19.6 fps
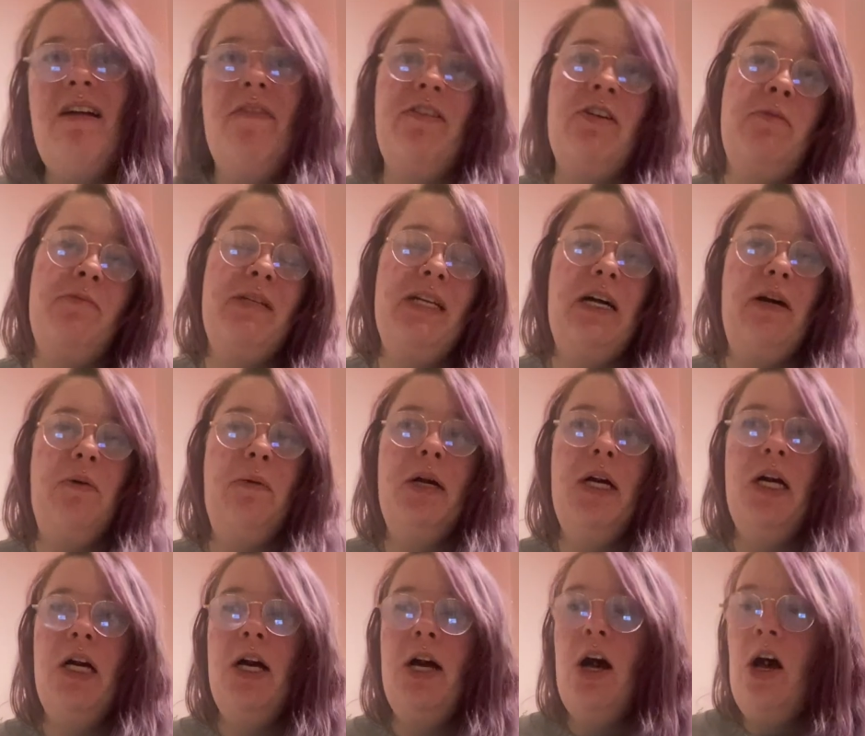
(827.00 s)
having them now.
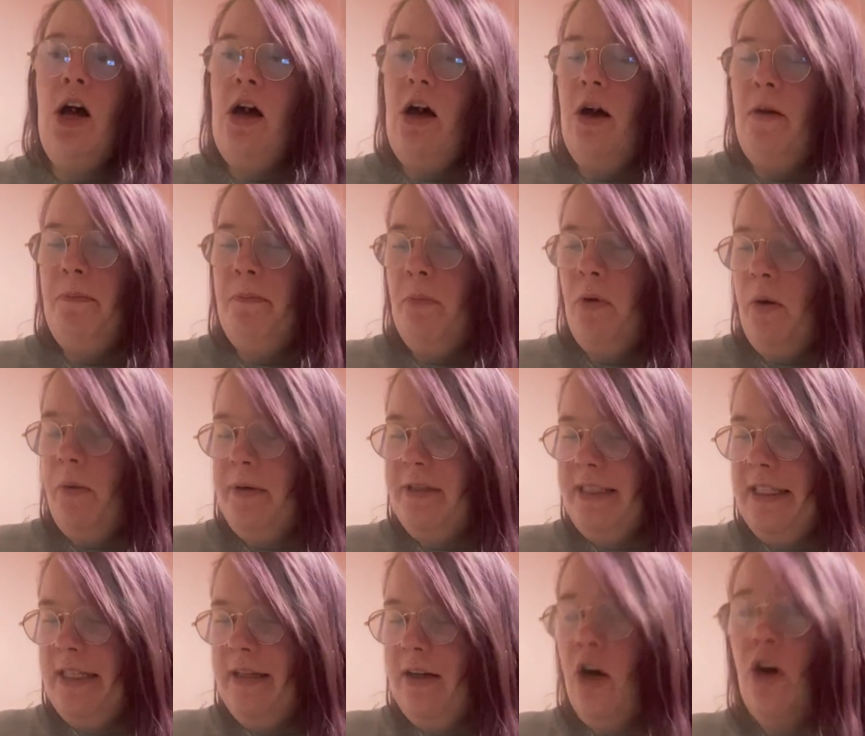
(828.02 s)
What was
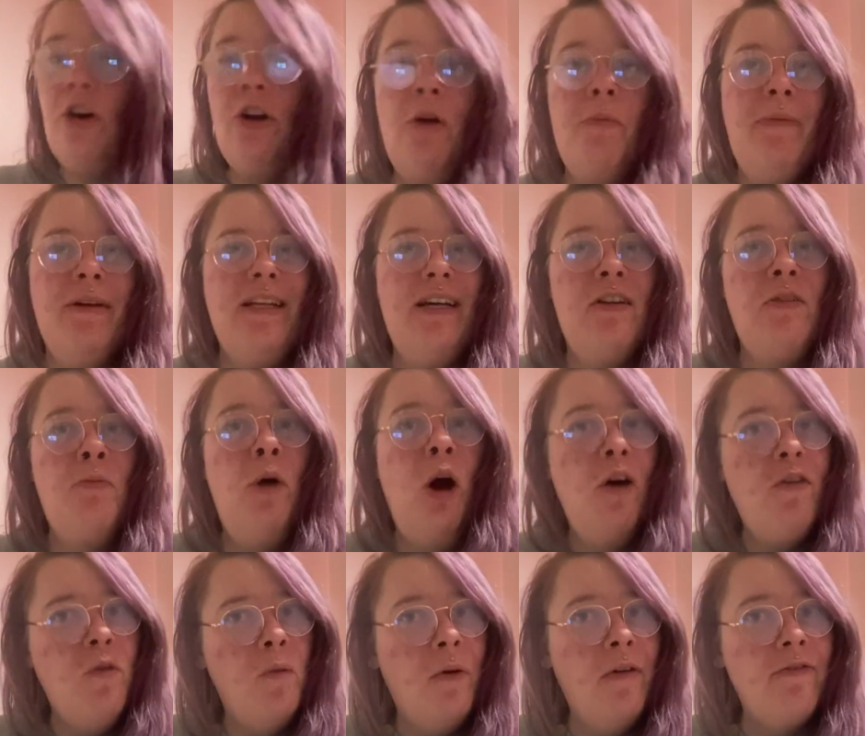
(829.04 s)
it? I got my dad a
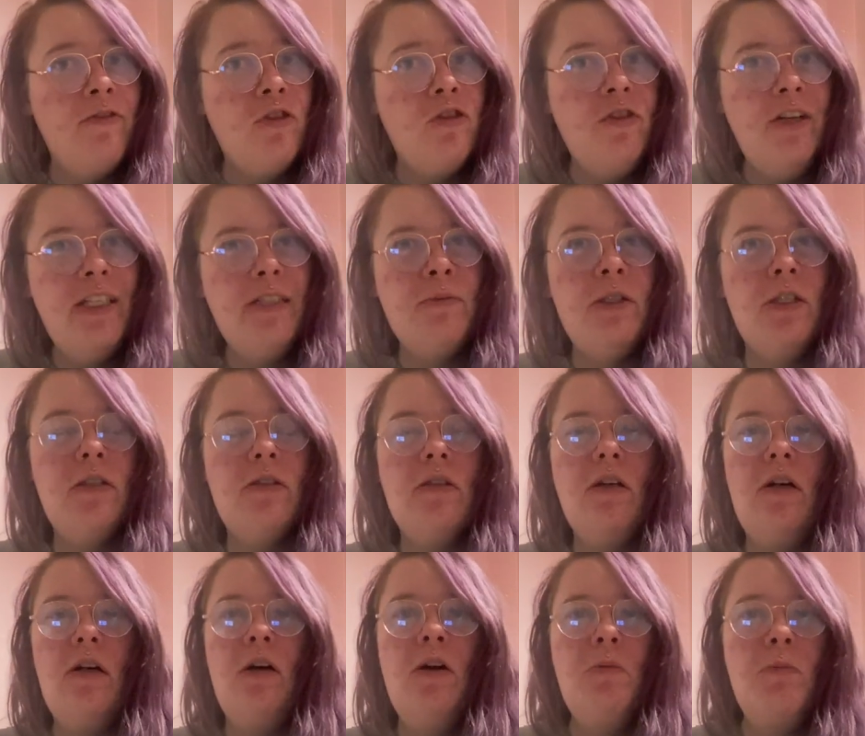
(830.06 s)
Marvel one for Christmas.
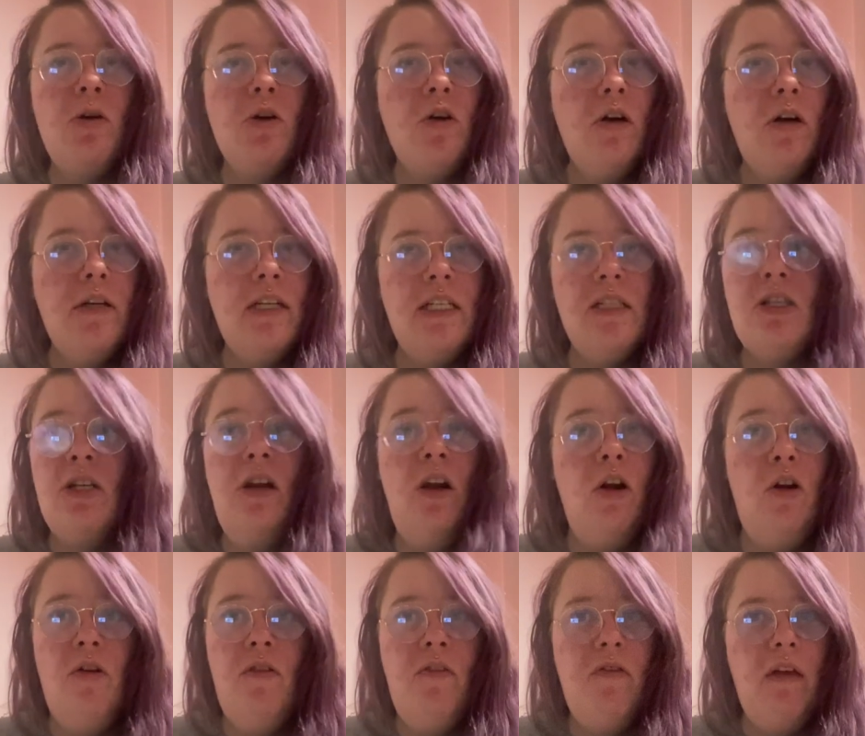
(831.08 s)
Oh my God, he's going
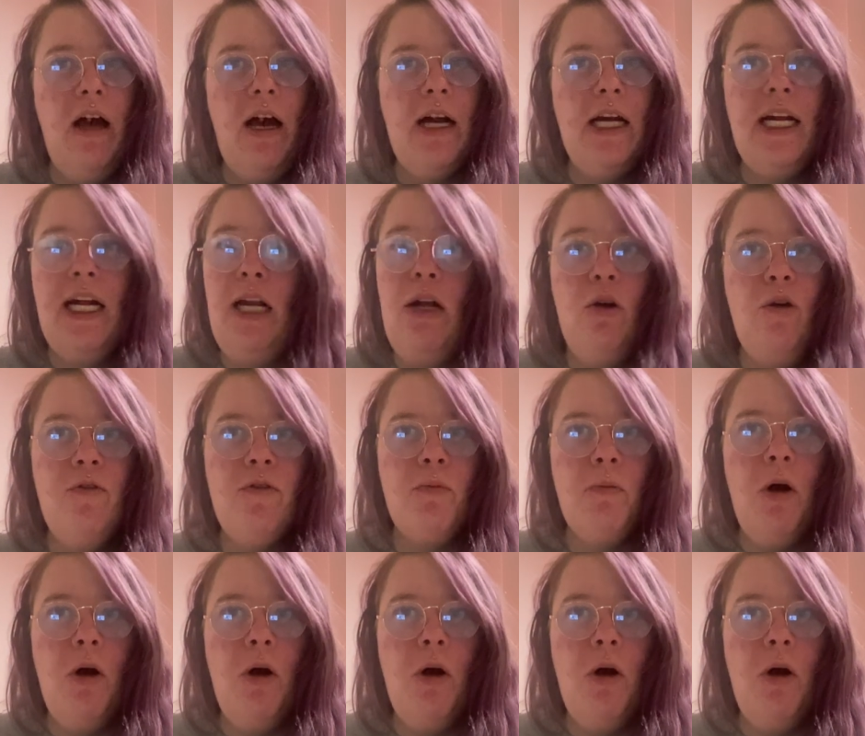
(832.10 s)
to love that. He loves